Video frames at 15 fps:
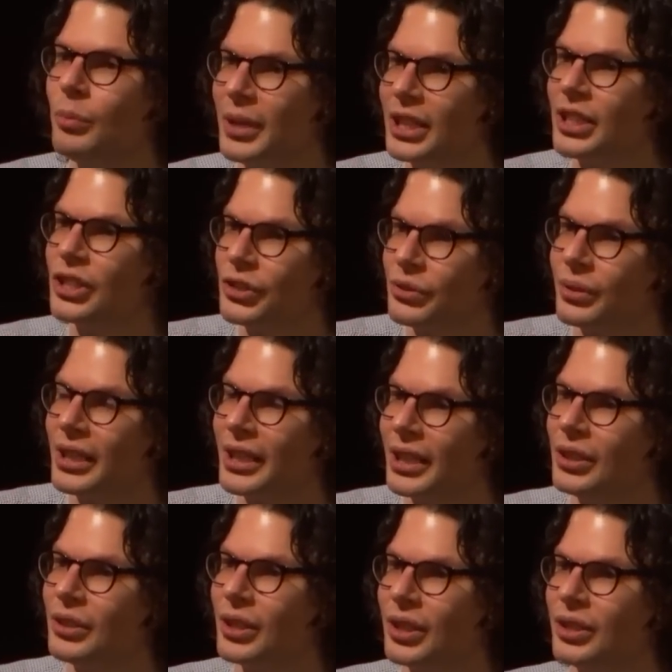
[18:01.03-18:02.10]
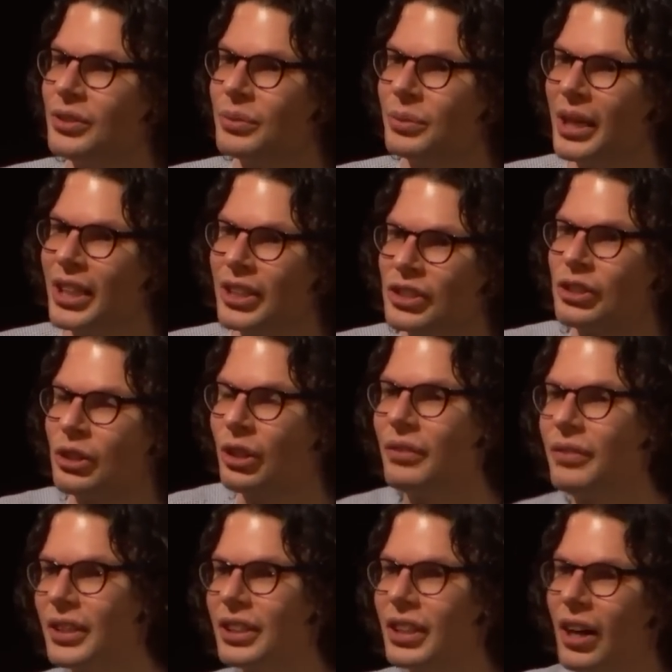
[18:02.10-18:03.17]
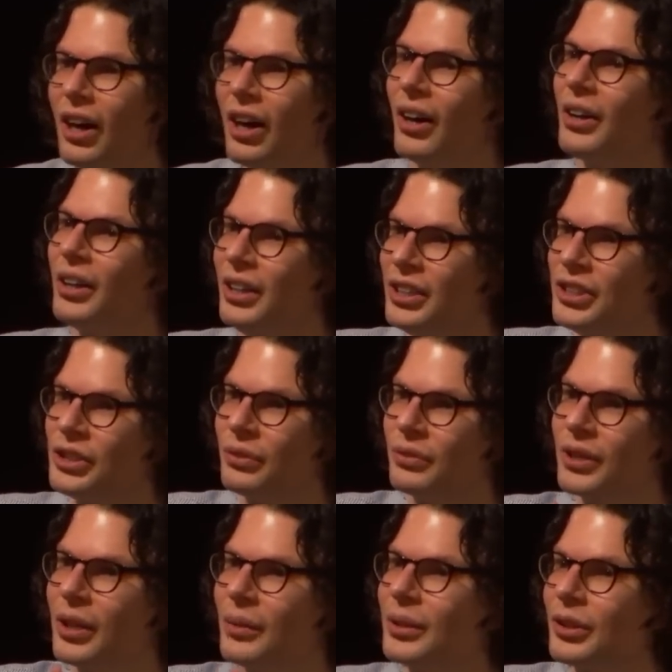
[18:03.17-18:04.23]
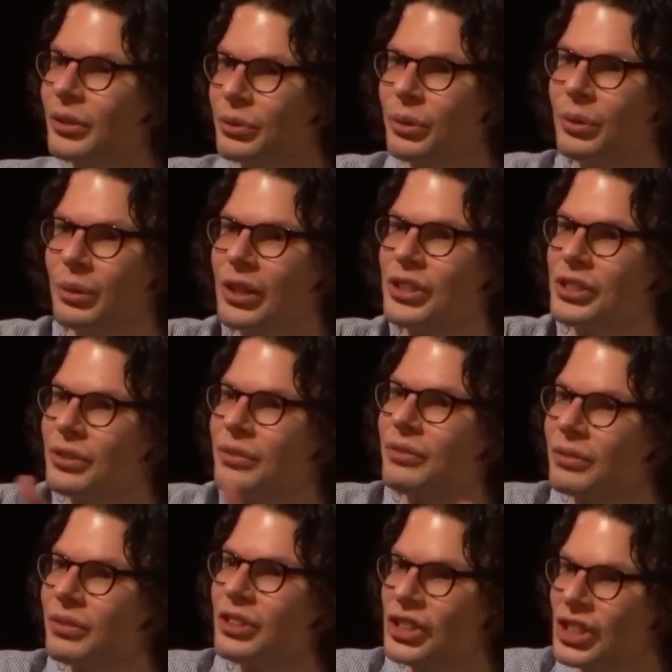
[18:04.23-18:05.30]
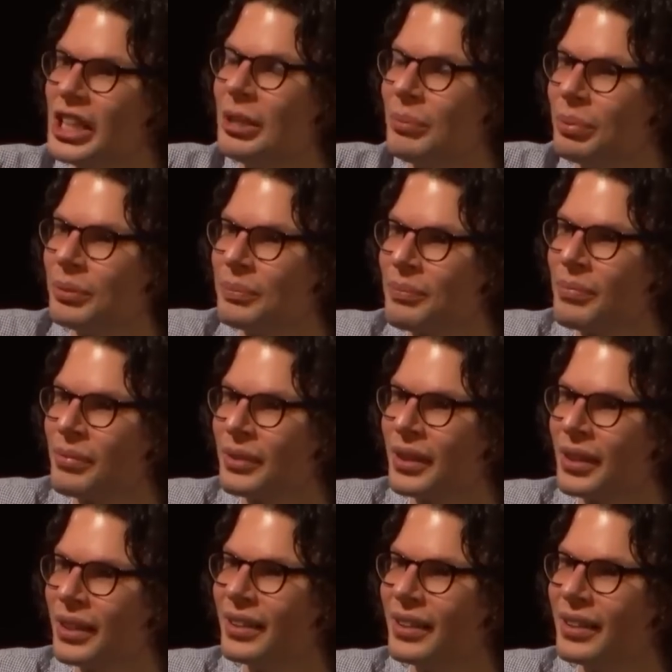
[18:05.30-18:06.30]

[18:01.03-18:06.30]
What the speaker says: industry, and we had a shot of a car sort of going through lots of sheep. We